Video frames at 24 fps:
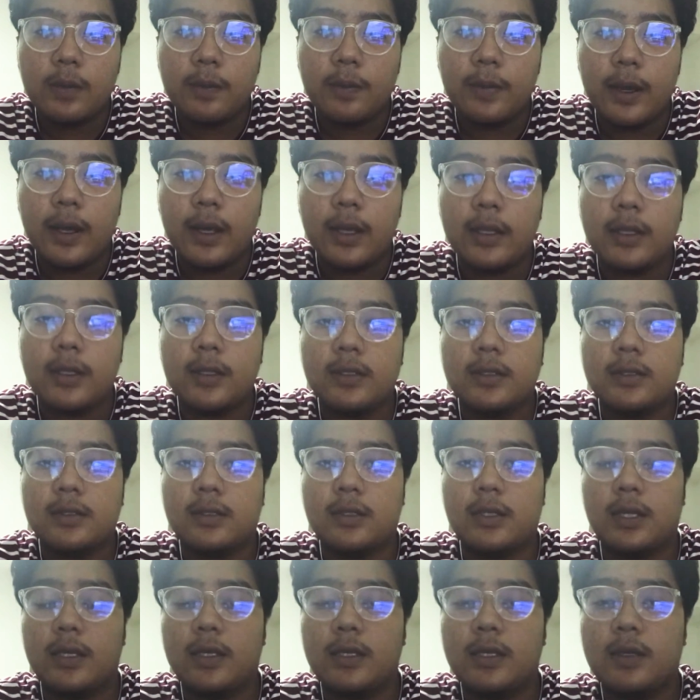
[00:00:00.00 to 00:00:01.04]
by
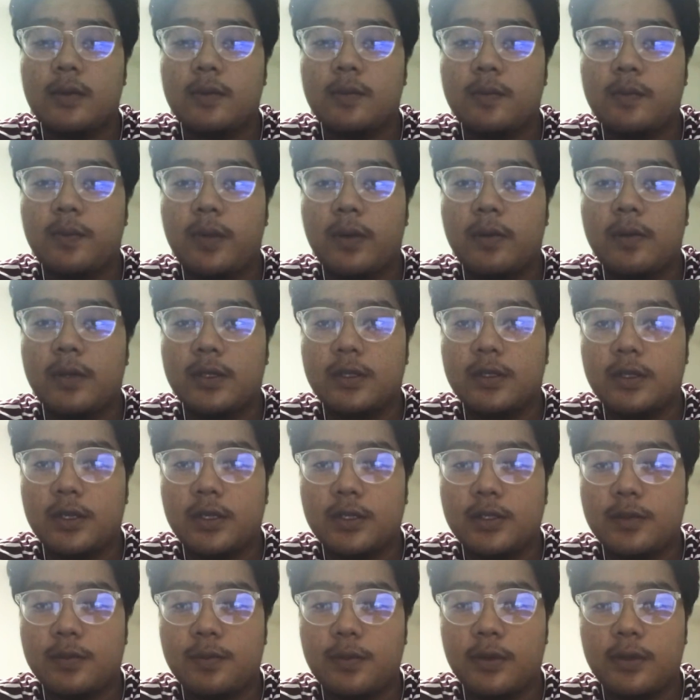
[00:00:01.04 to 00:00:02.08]
taking public
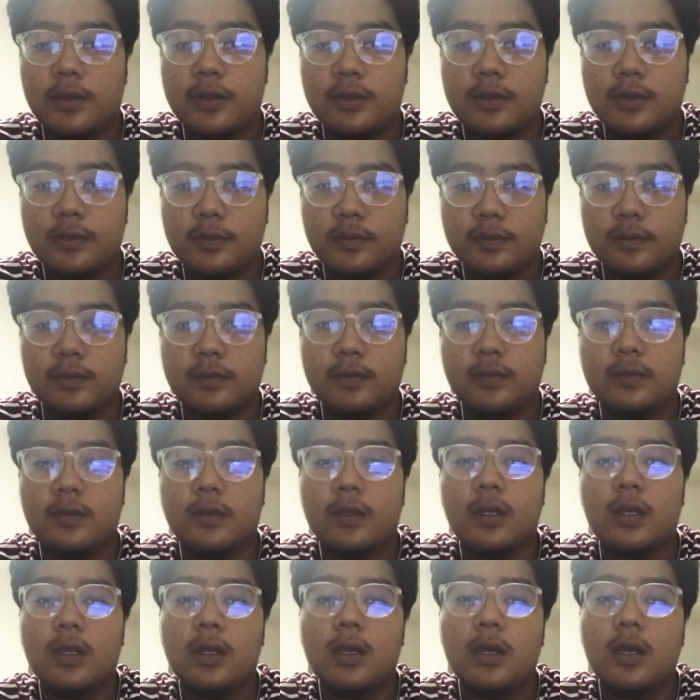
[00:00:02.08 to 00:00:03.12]
transport,
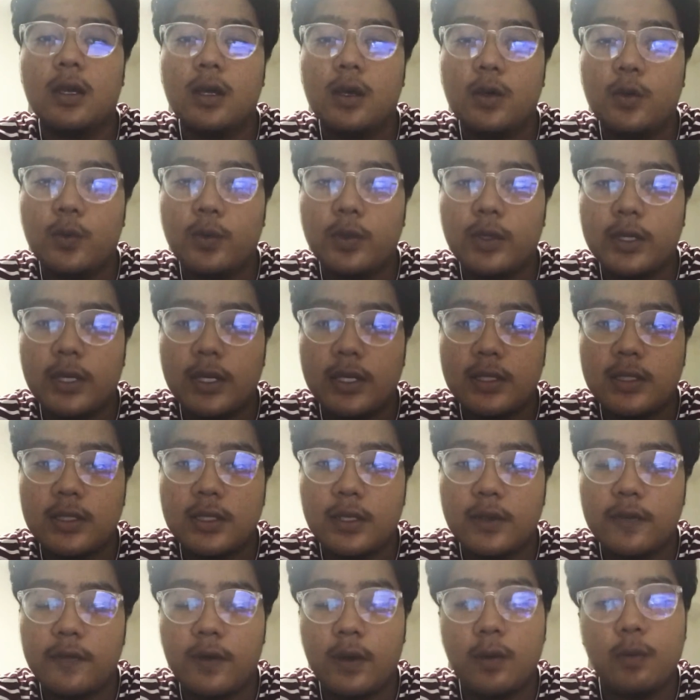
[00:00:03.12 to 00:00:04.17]
we can
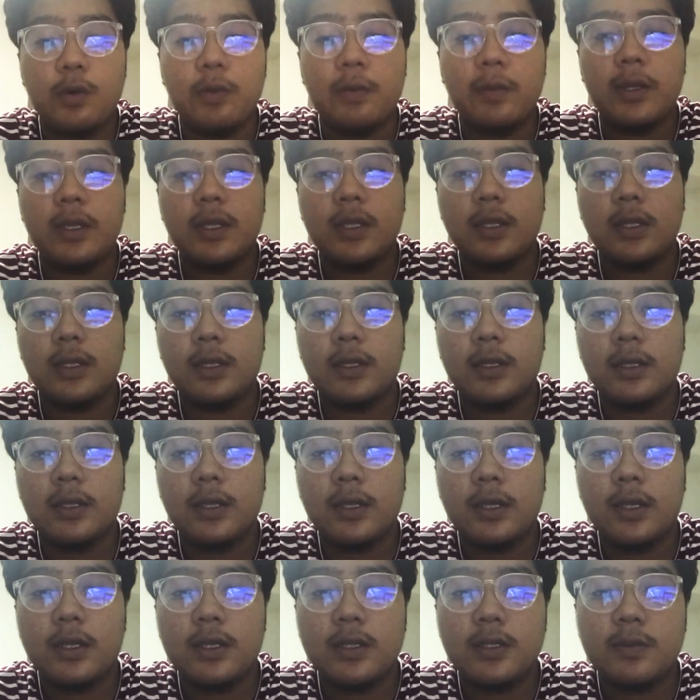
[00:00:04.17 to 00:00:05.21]
save our money.
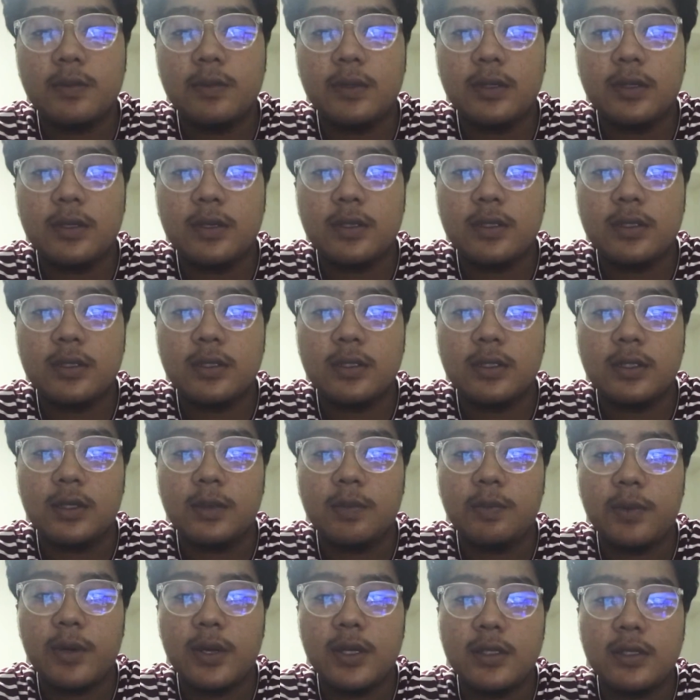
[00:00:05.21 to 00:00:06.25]
It is because the
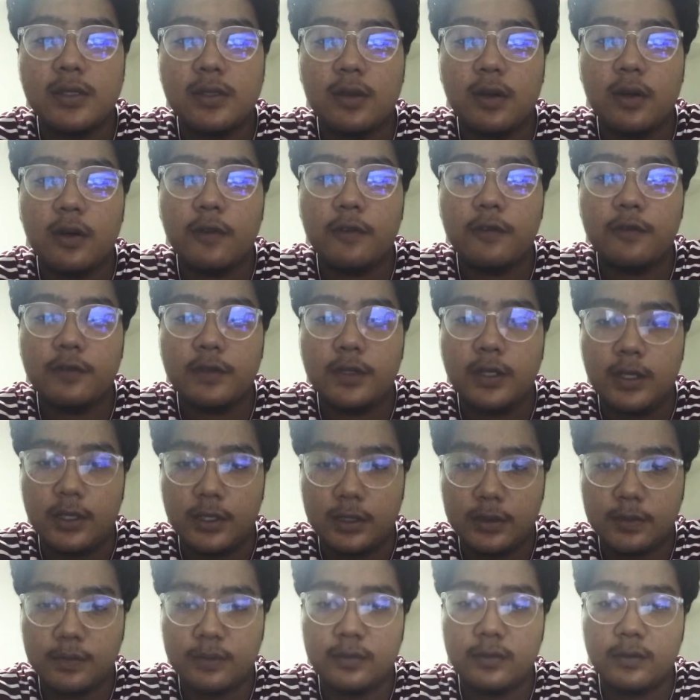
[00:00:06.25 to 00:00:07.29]
price of
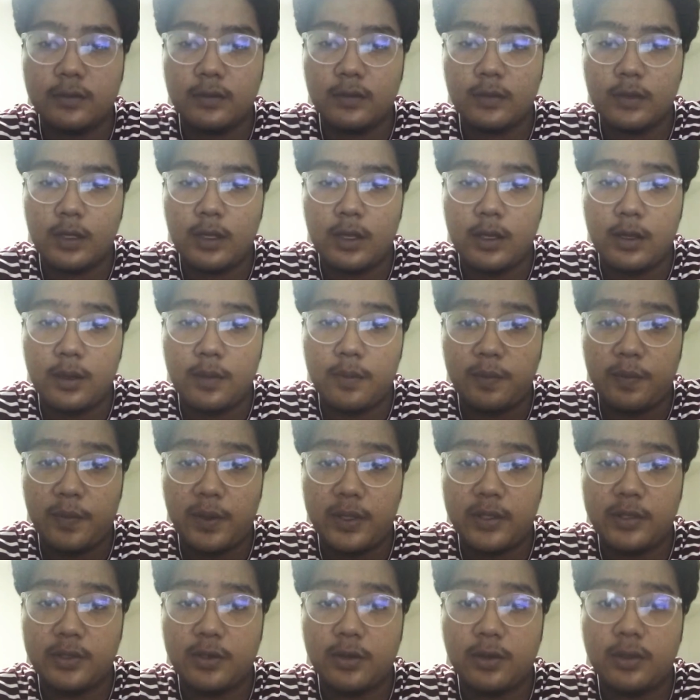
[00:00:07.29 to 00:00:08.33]
the
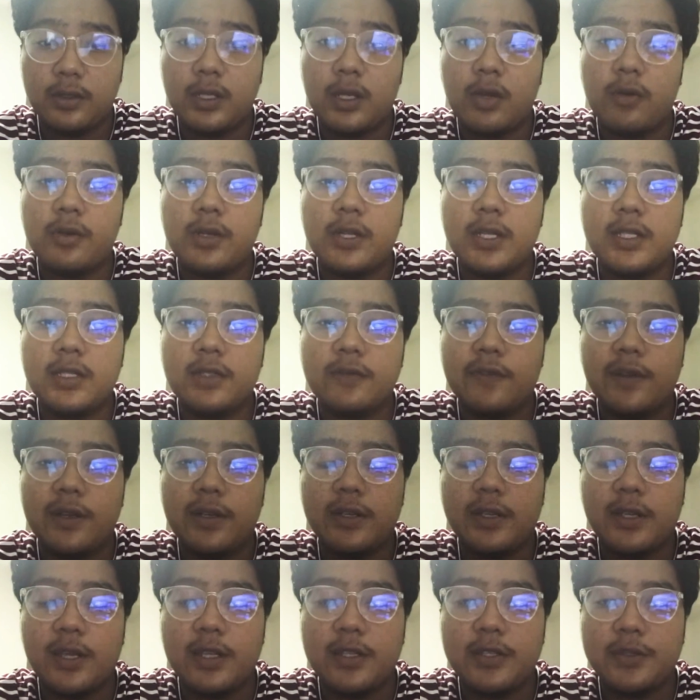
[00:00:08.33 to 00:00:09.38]
petrol nowadays
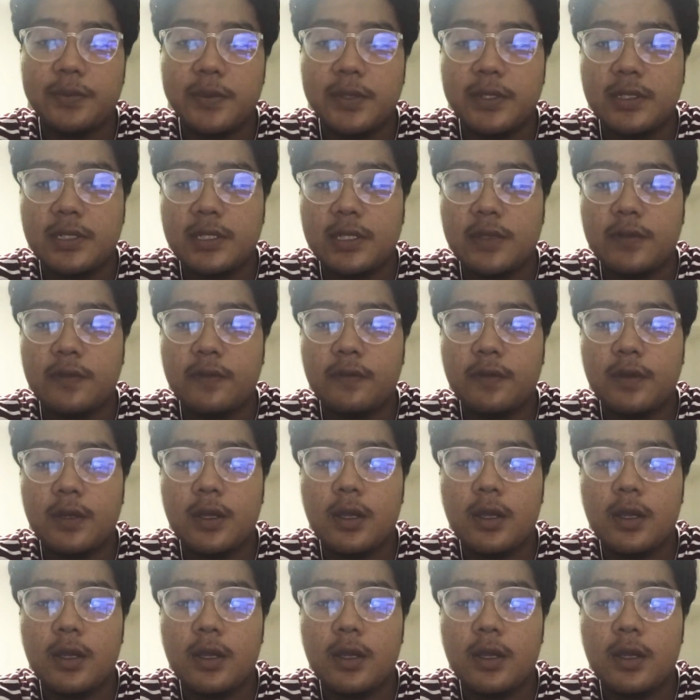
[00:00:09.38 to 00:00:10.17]
very expensive.